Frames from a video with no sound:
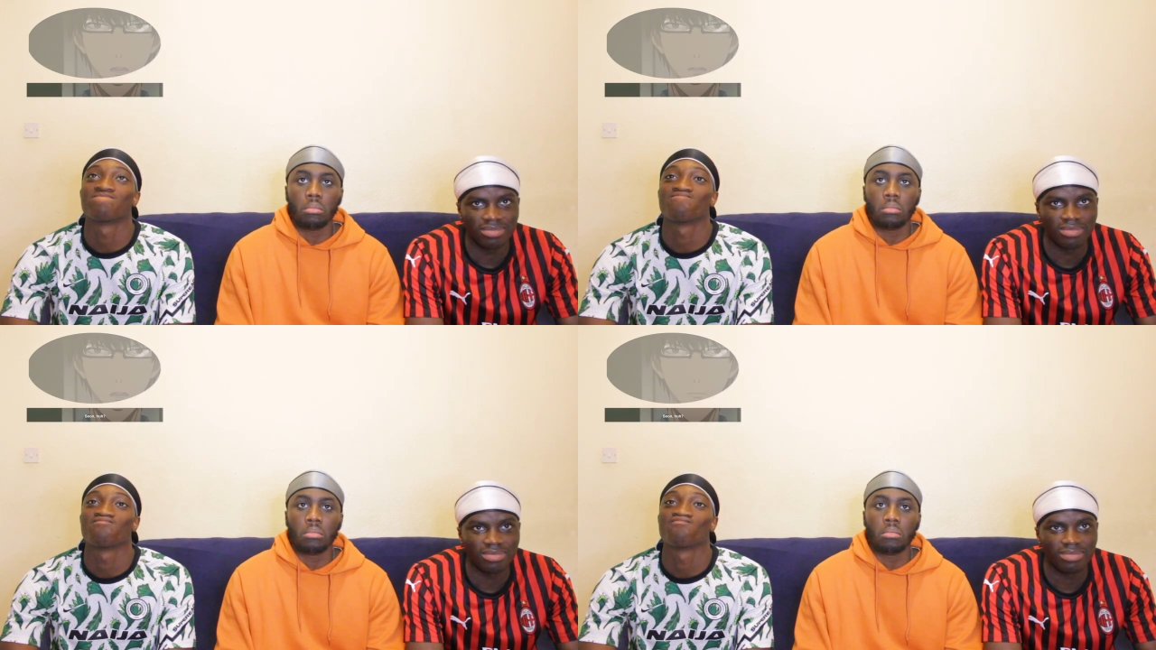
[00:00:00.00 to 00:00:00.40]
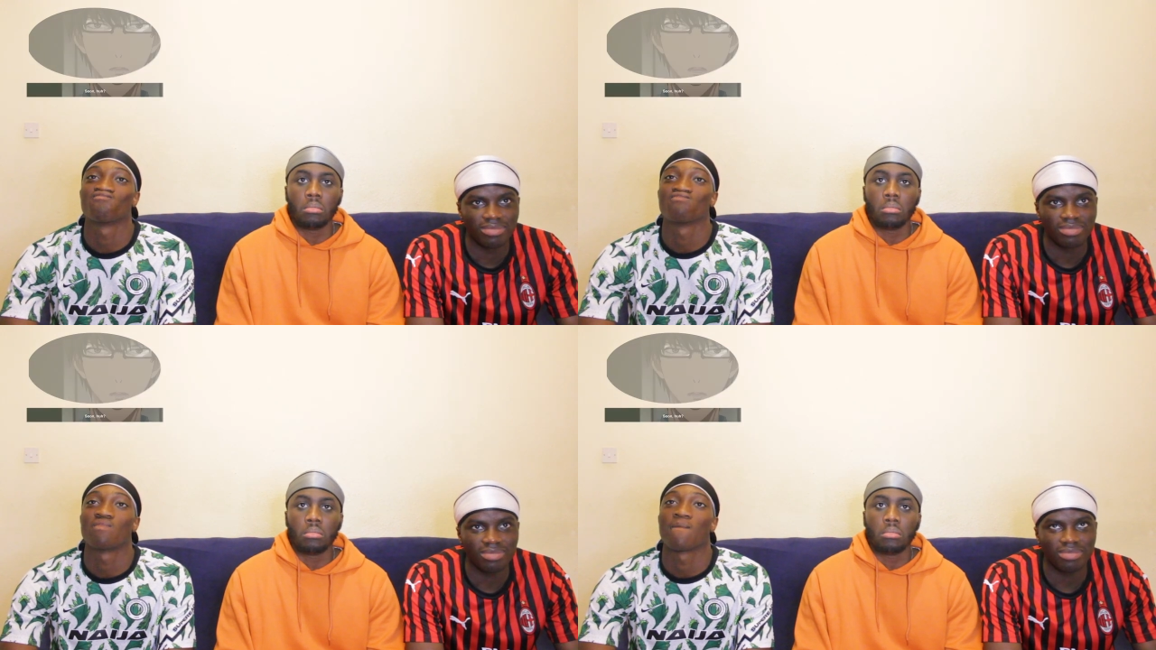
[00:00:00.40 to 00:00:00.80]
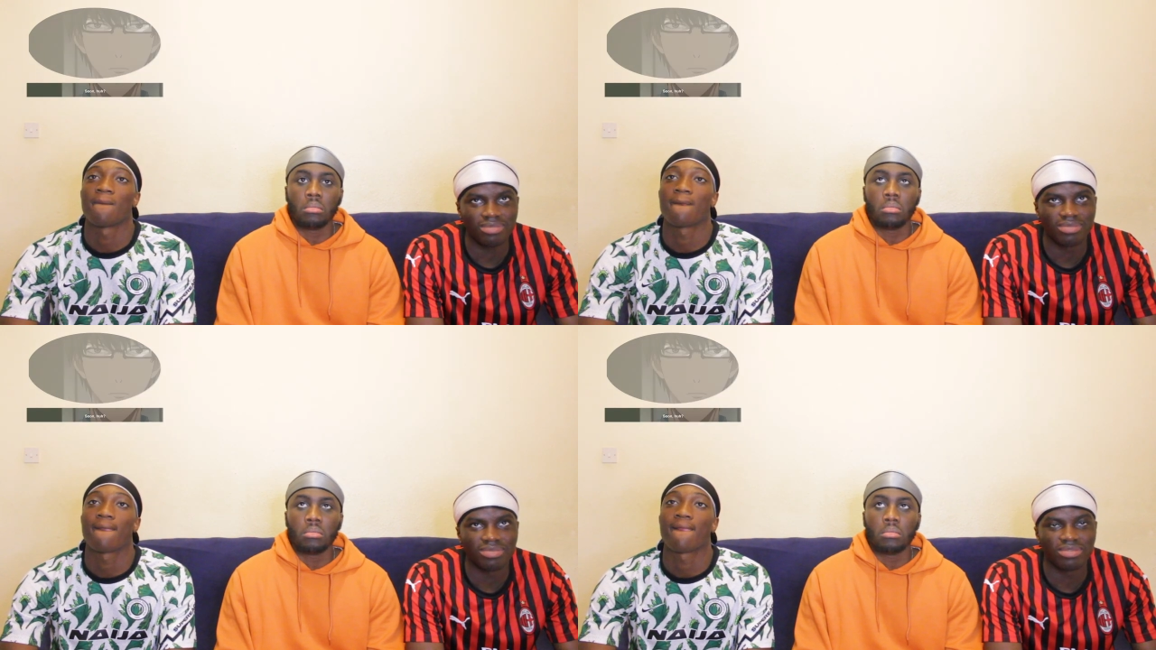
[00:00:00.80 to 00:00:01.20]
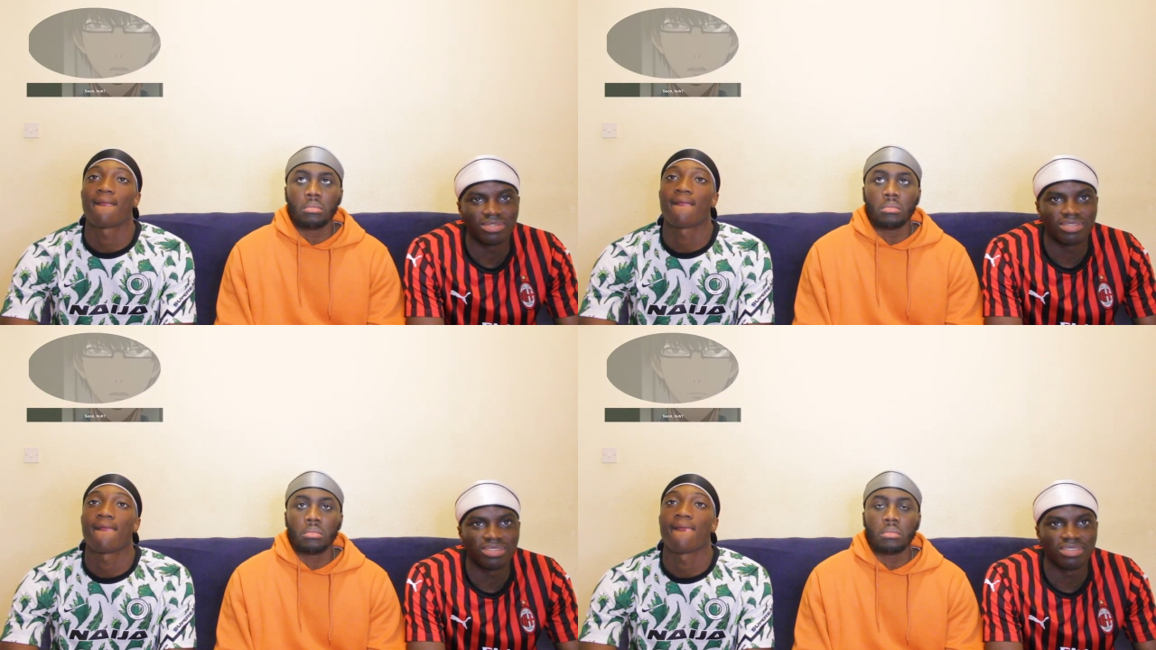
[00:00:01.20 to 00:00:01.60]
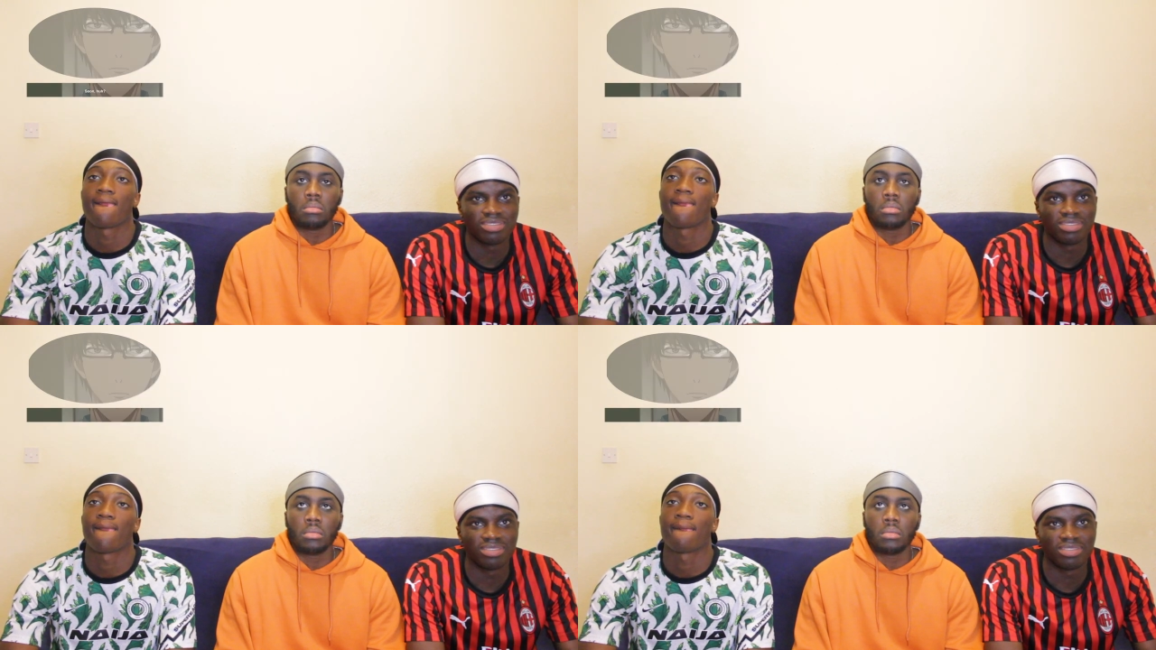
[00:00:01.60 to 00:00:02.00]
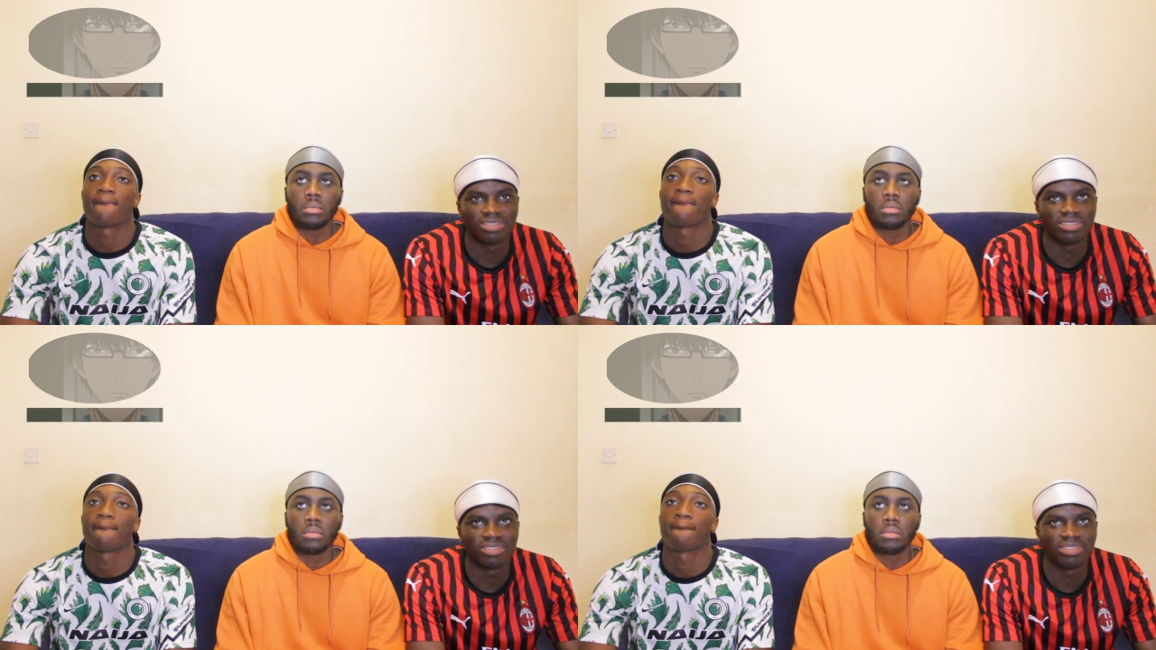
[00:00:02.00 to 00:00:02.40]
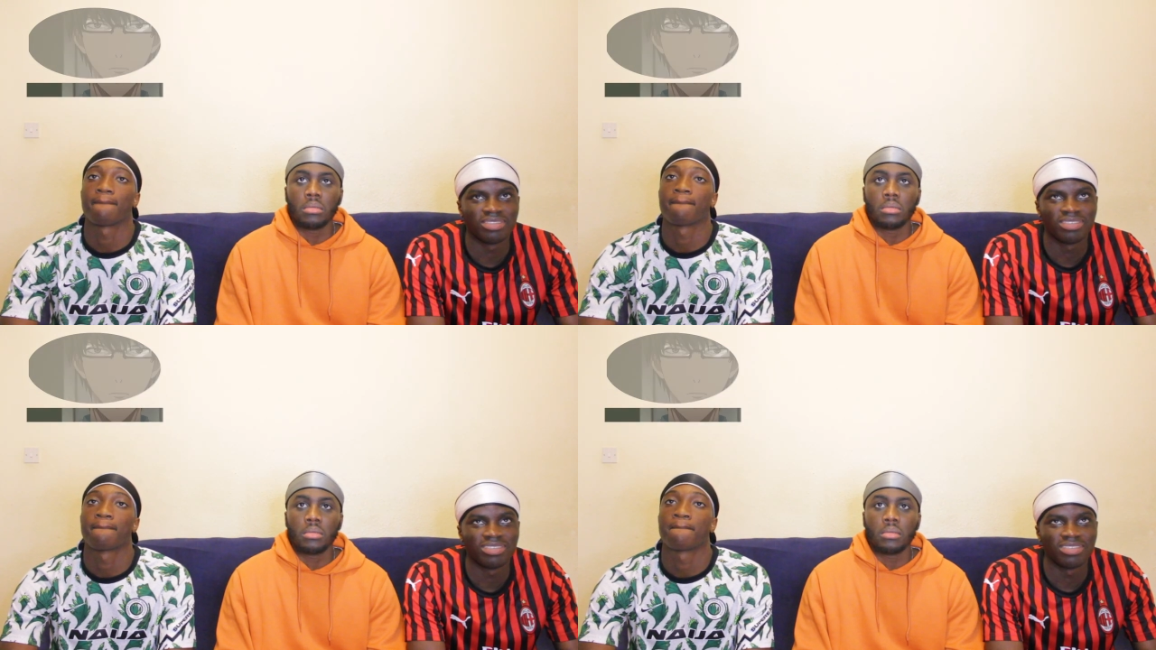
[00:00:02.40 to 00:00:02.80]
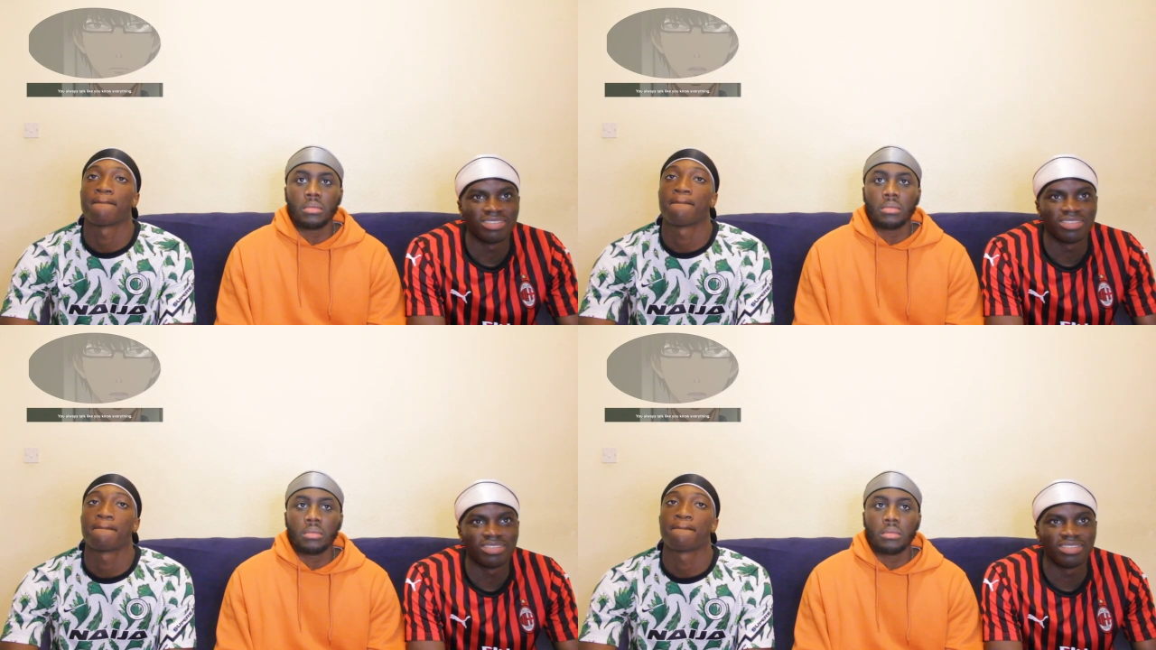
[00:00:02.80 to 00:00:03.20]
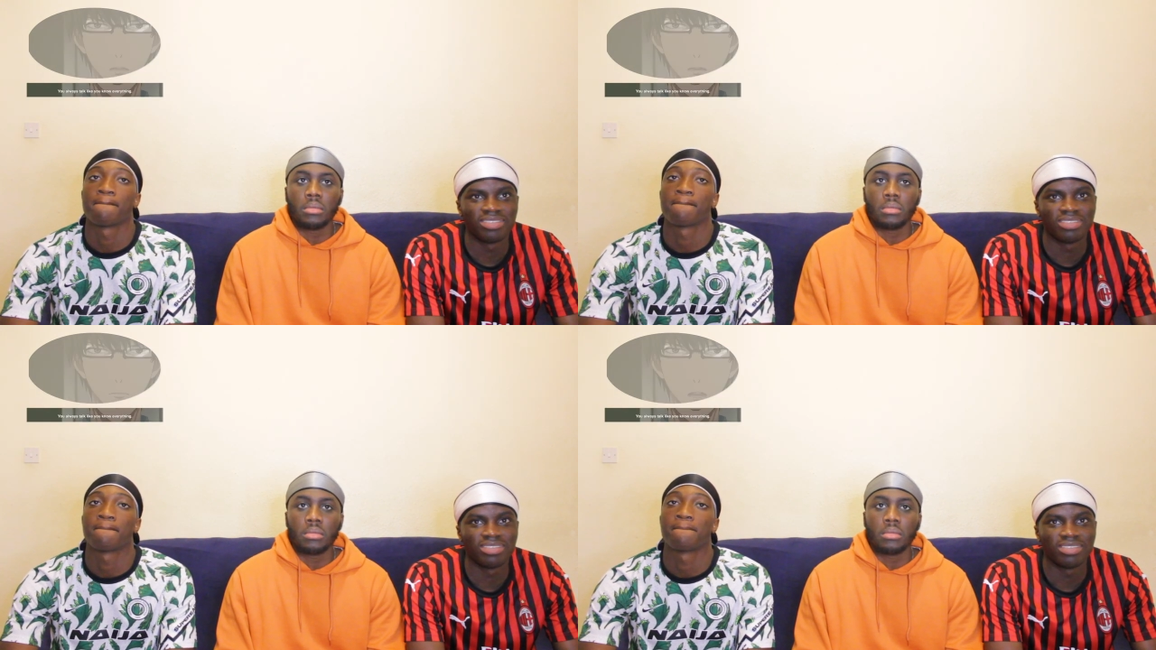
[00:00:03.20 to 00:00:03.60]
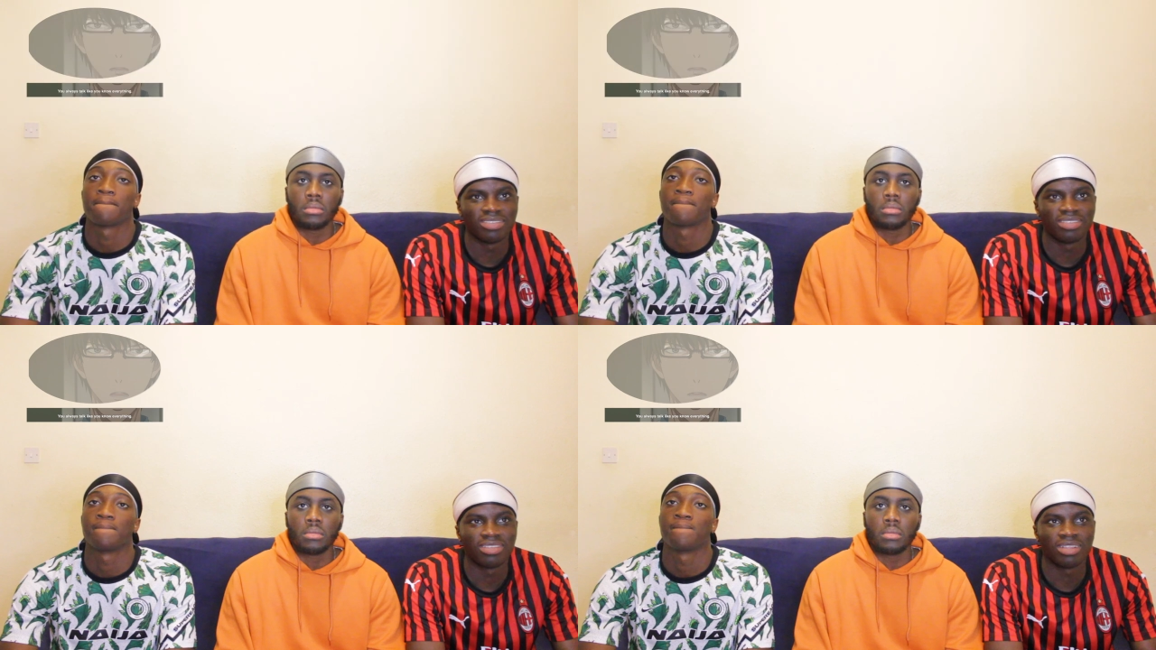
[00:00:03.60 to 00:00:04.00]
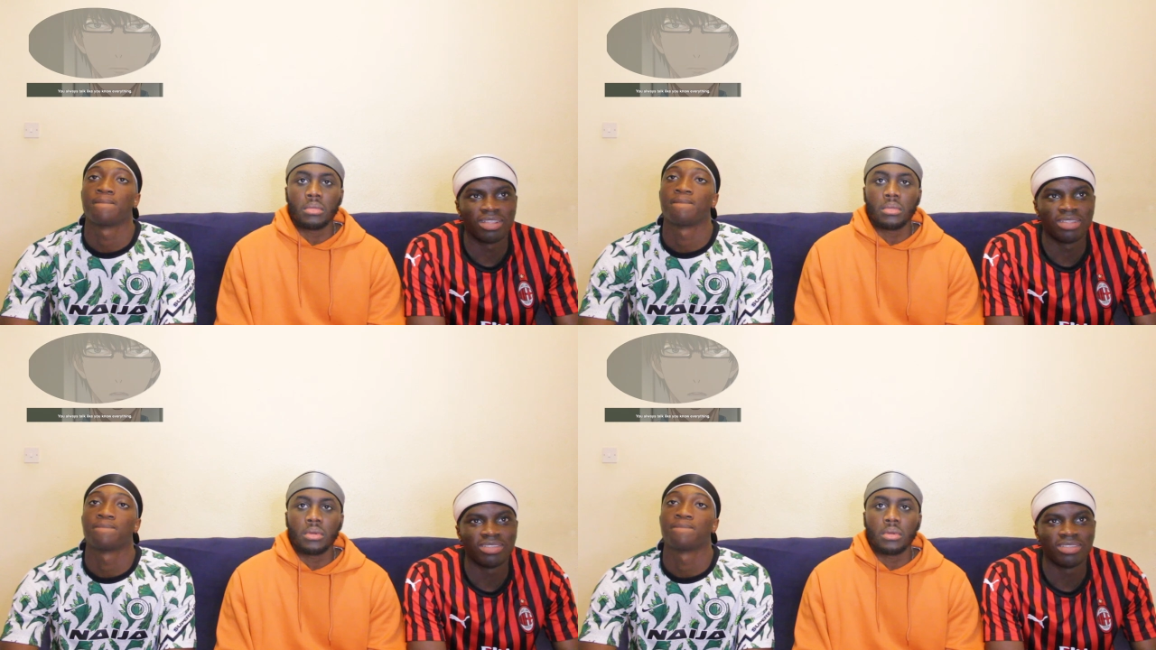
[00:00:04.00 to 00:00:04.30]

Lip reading: Nothing is said.